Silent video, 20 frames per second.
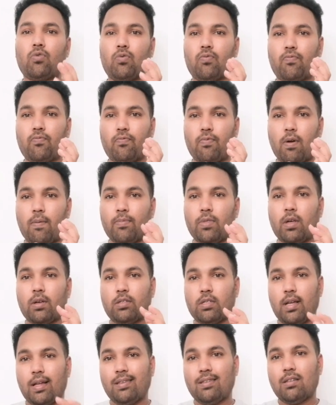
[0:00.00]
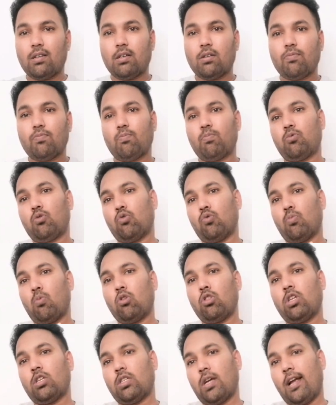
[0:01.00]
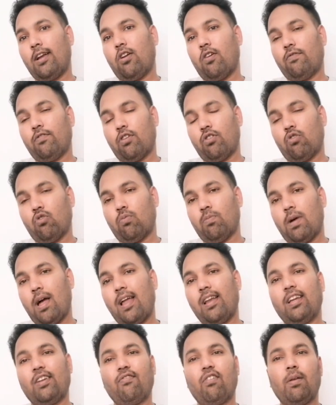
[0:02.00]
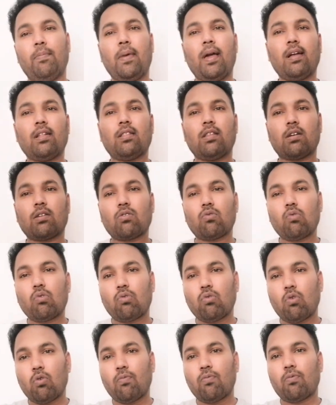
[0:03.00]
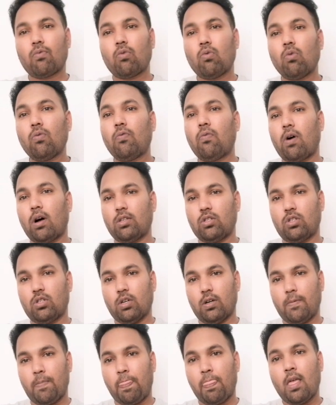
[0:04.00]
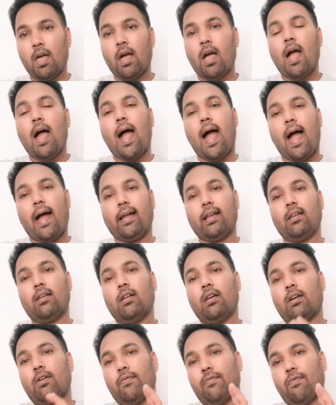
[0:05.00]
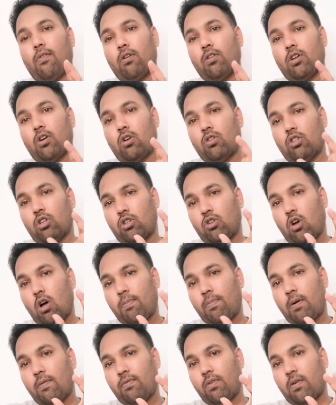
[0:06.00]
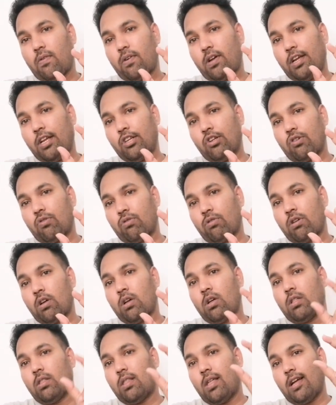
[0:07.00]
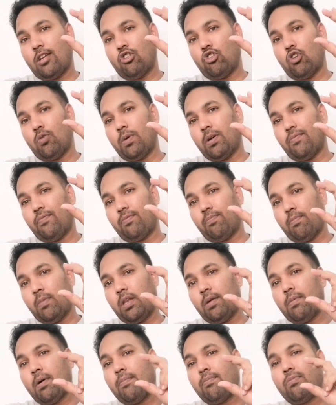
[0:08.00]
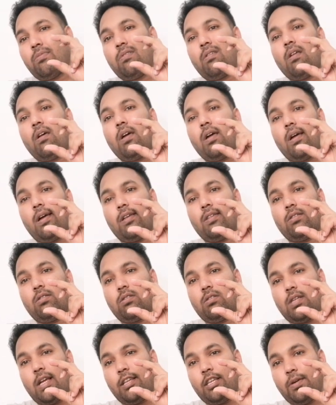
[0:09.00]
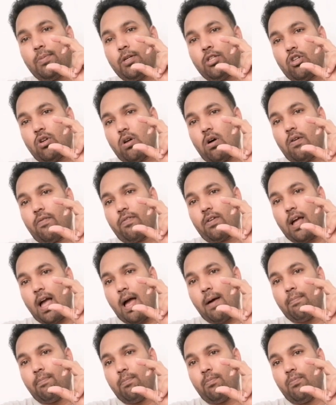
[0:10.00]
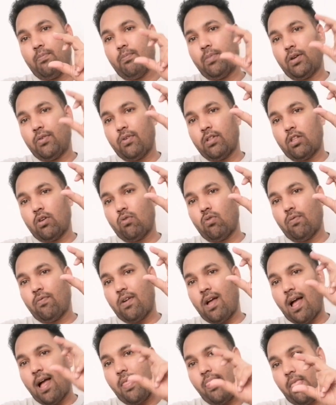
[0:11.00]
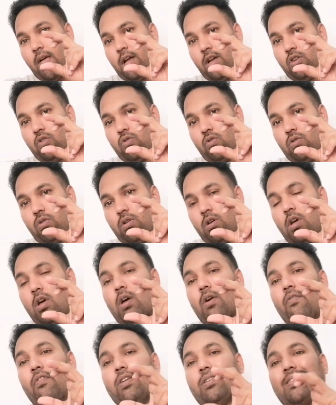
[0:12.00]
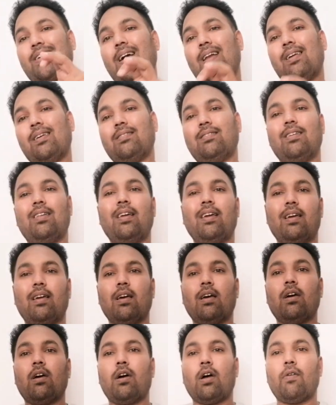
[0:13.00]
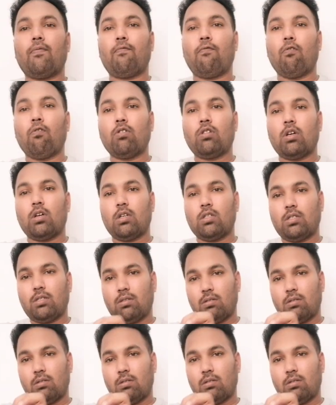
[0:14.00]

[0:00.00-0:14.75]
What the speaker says: from the center to both the side of the room and it will make the room cool faster. And on the top of our indoor there should be minimum 3 centimeter of gap between the roof and the indoor, which can easily flow the